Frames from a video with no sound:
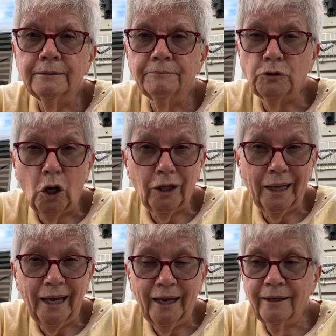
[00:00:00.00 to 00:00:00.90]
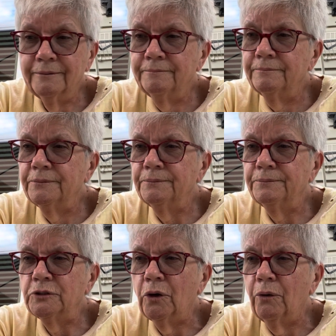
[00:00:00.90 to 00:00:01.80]
chocolate cake,
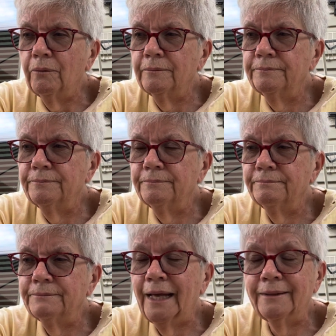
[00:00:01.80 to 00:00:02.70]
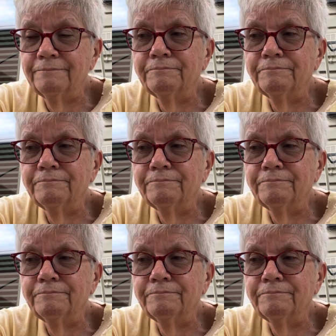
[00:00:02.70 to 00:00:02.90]
so that